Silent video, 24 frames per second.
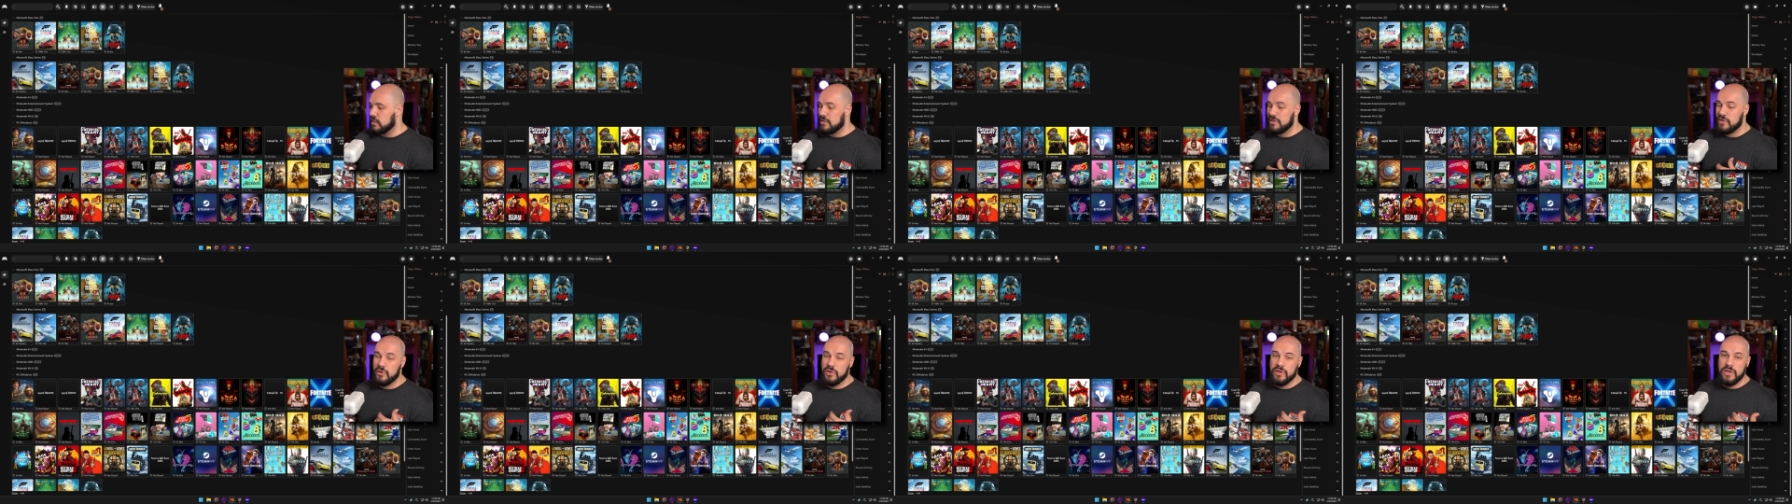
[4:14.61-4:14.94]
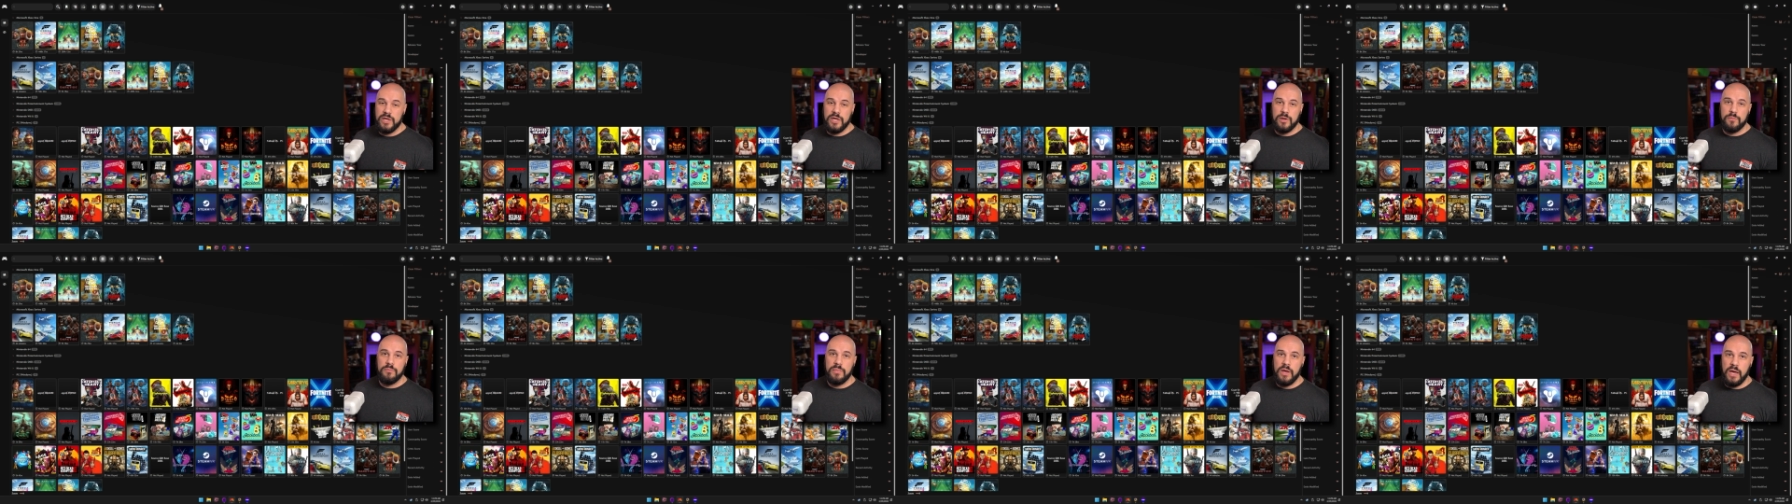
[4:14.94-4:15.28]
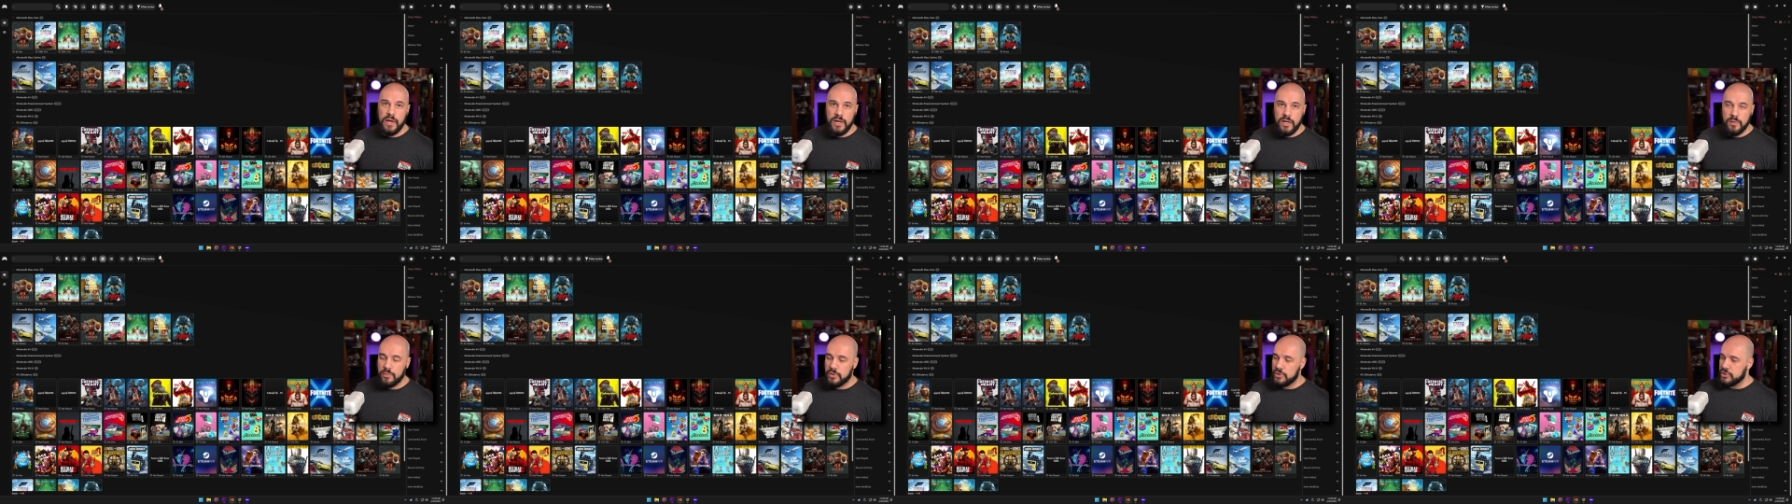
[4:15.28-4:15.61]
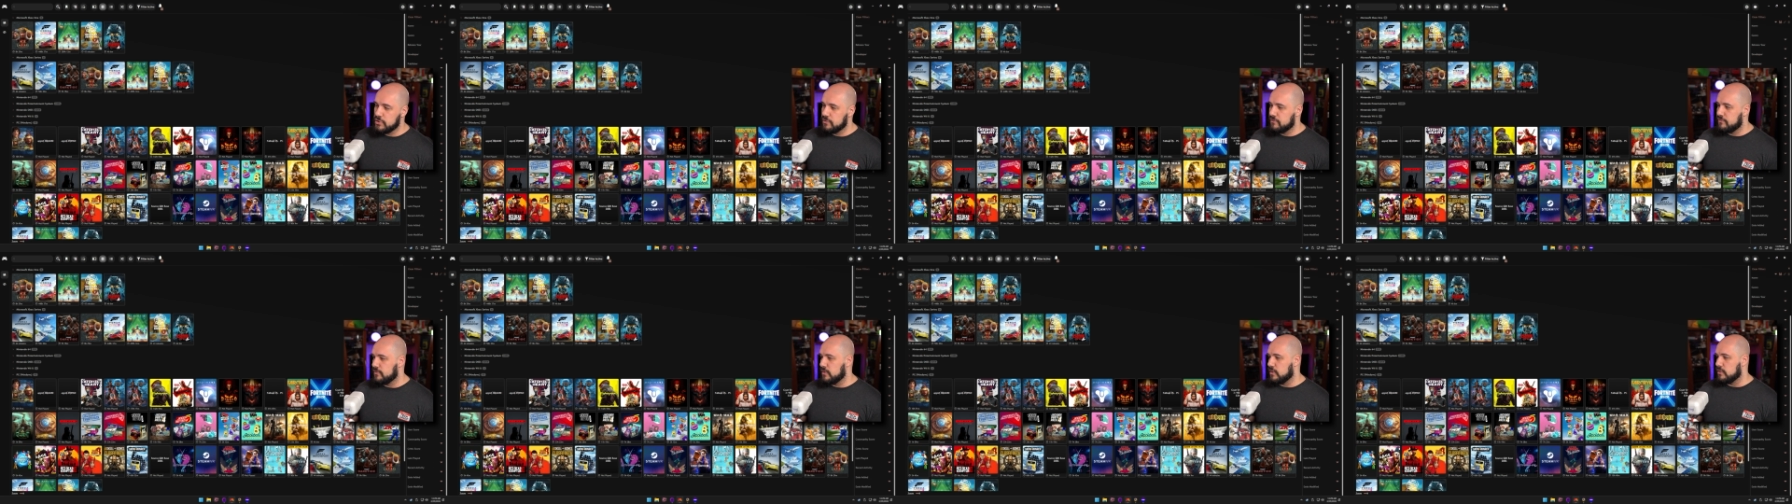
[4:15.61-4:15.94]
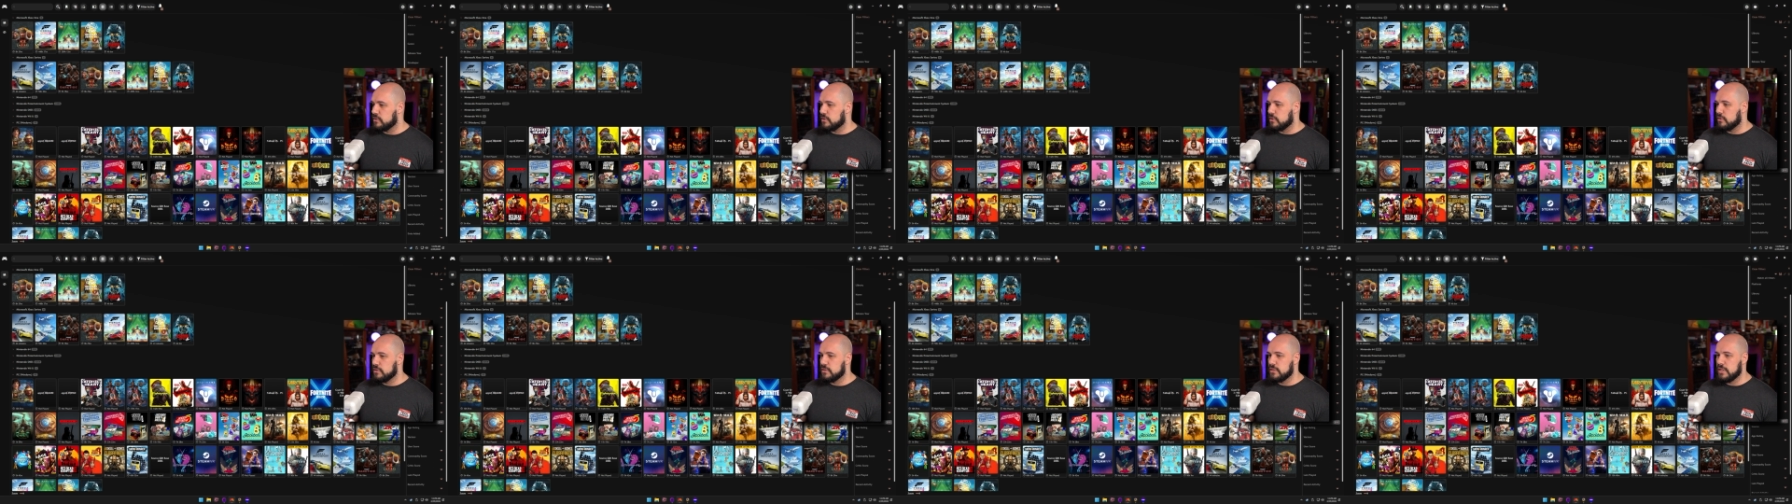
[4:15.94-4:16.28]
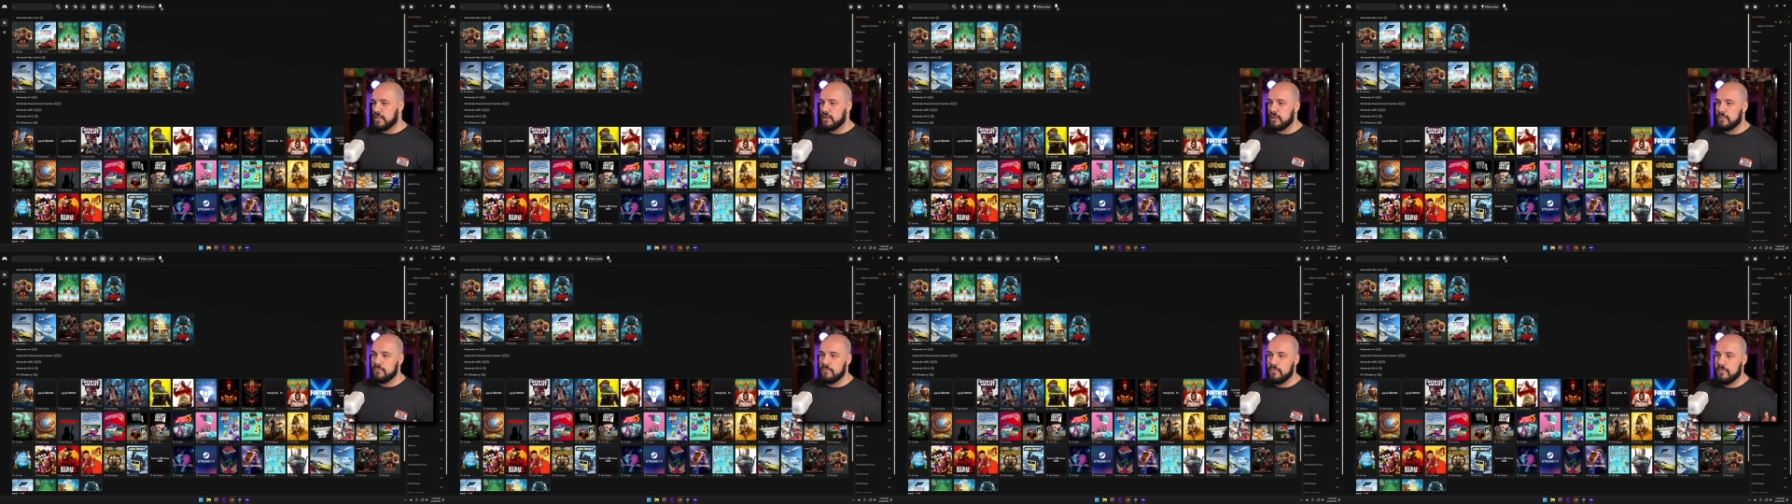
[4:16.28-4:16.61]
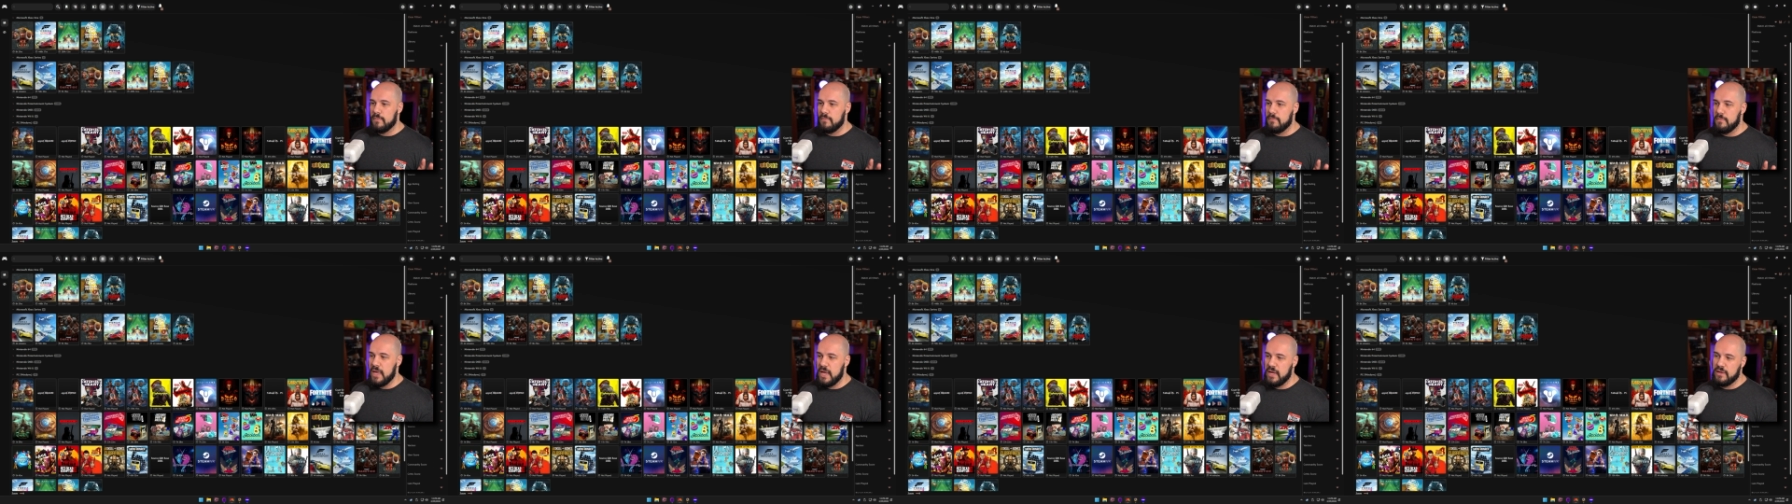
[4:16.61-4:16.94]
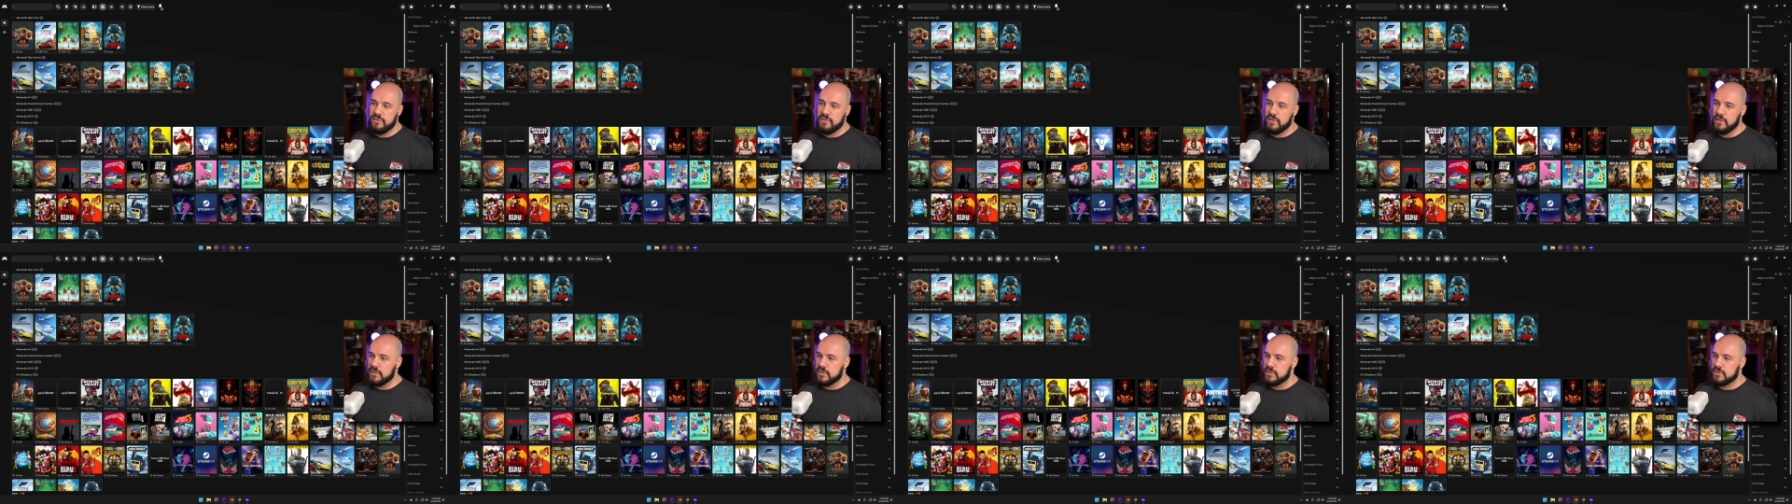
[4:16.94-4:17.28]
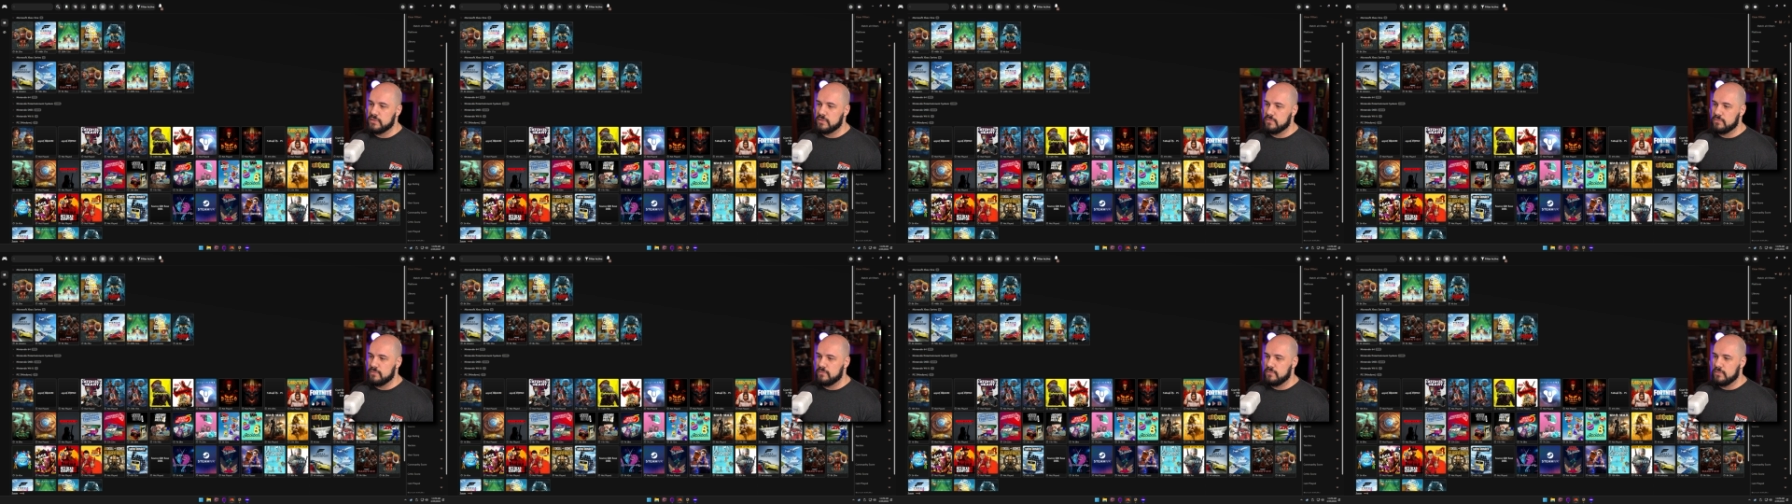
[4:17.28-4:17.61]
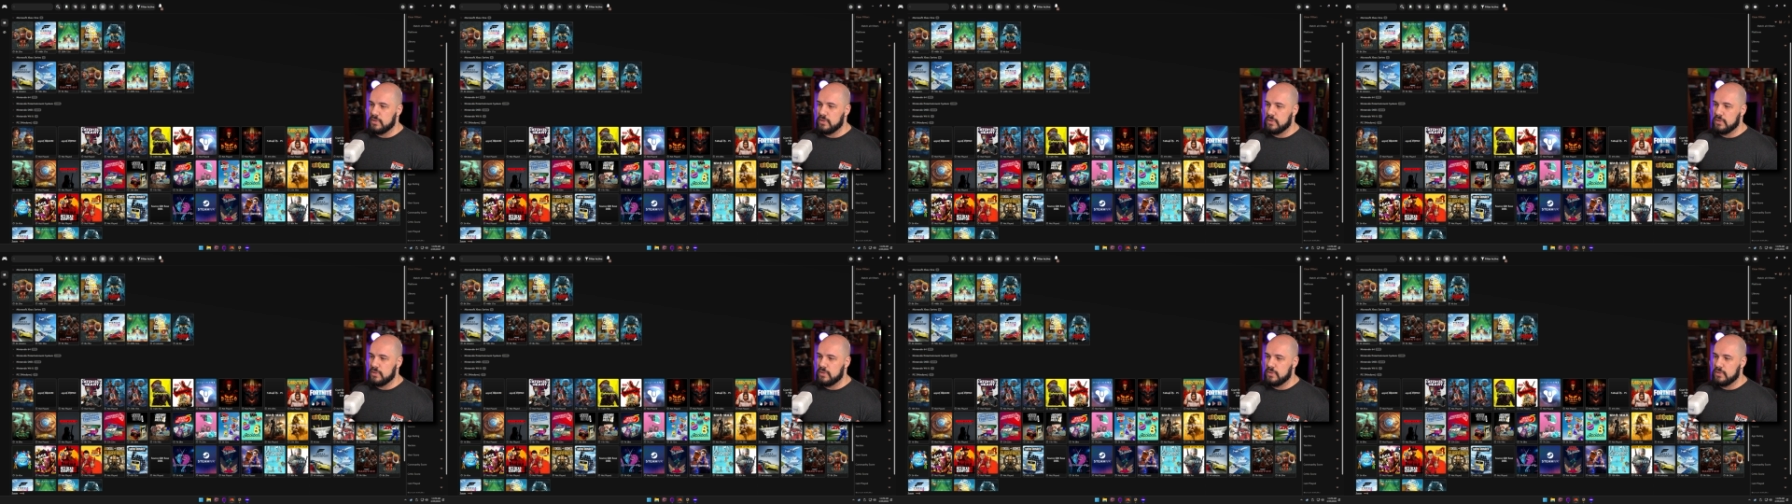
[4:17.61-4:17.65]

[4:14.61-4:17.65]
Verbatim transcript: You can combine a bunch of filters and make this